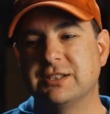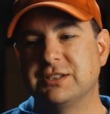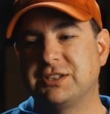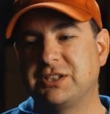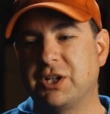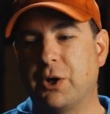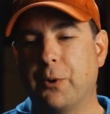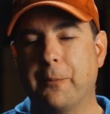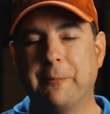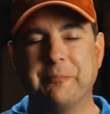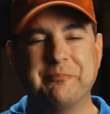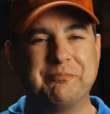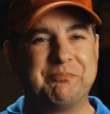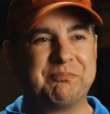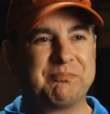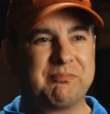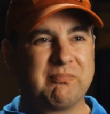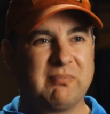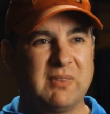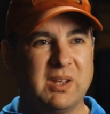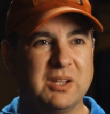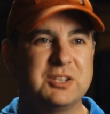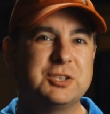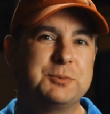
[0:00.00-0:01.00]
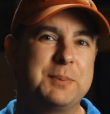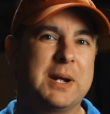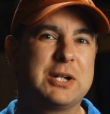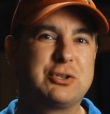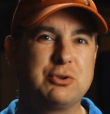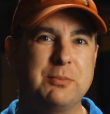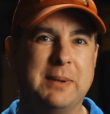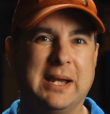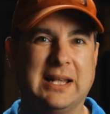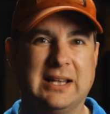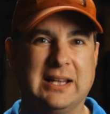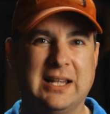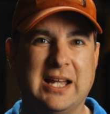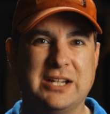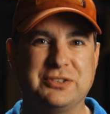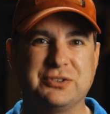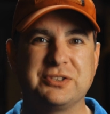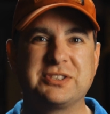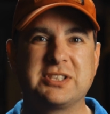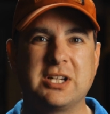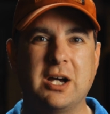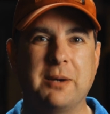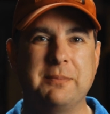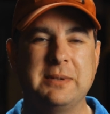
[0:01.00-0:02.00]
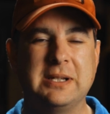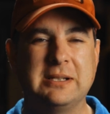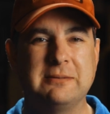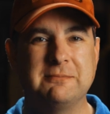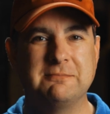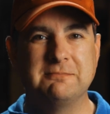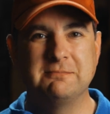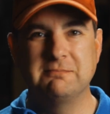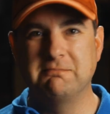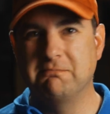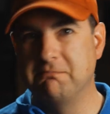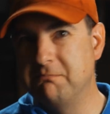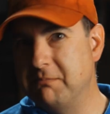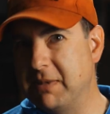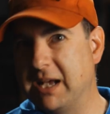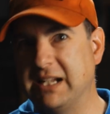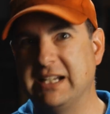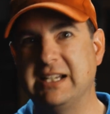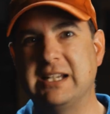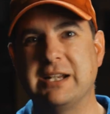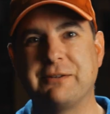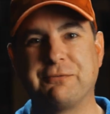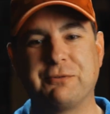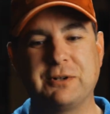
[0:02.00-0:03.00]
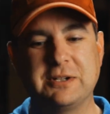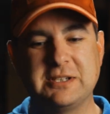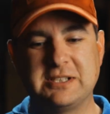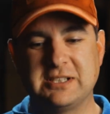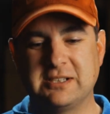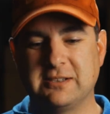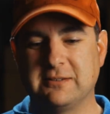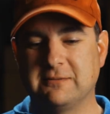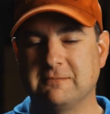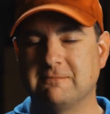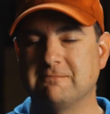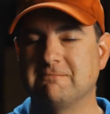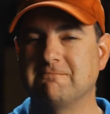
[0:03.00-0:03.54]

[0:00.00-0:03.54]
So spectrum analyzers come in many different